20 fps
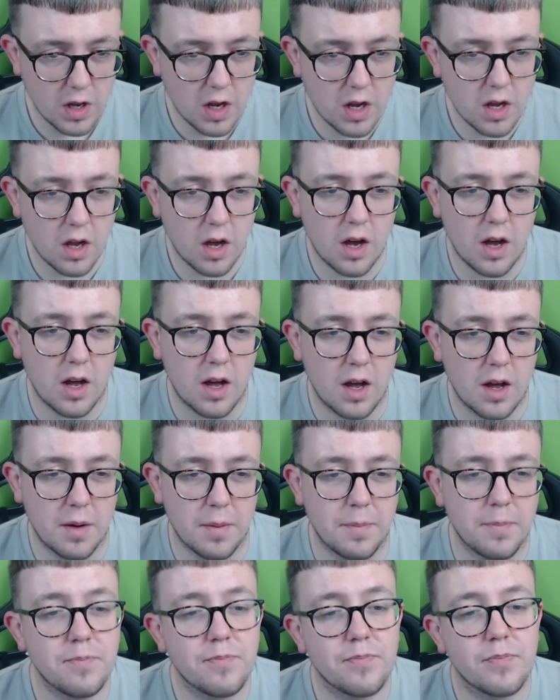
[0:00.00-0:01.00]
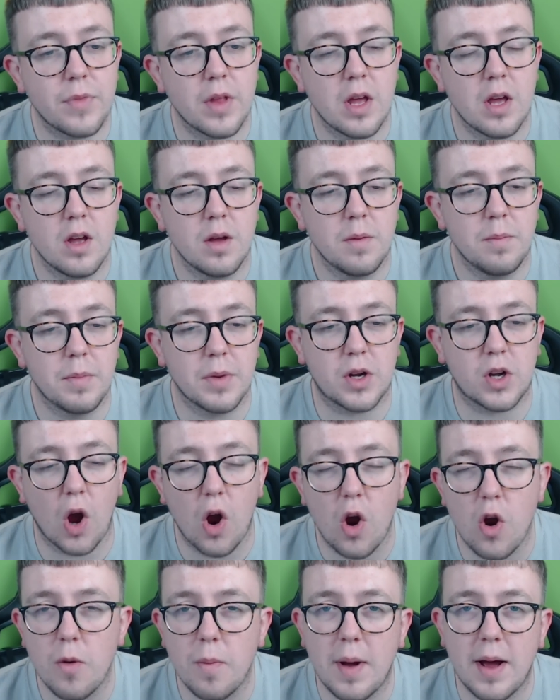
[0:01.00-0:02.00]

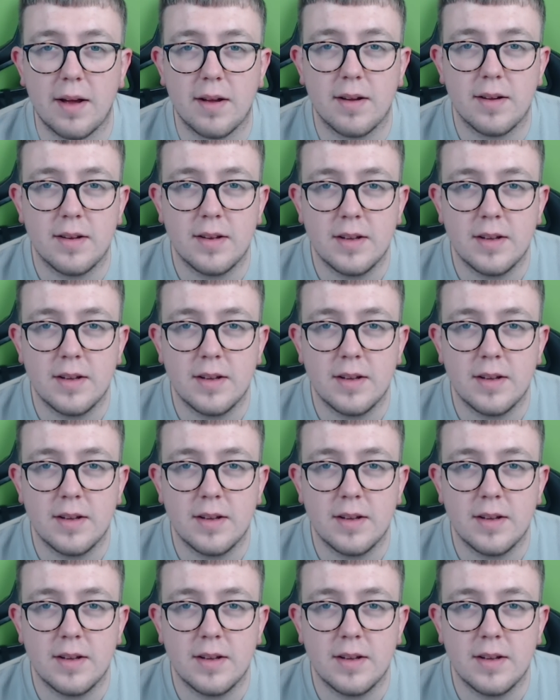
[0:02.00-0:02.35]
Magoma,